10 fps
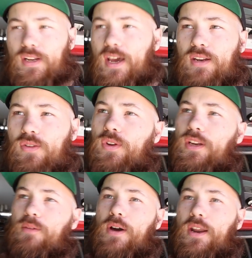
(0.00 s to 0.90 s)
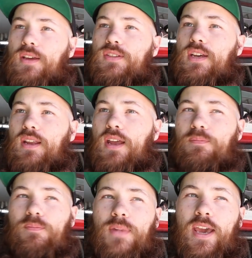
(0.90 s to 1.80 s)
and I hadn't told anybody because I
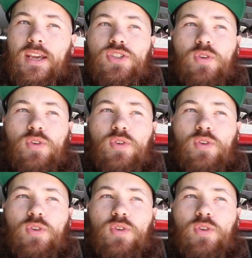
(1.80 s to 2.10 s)
hate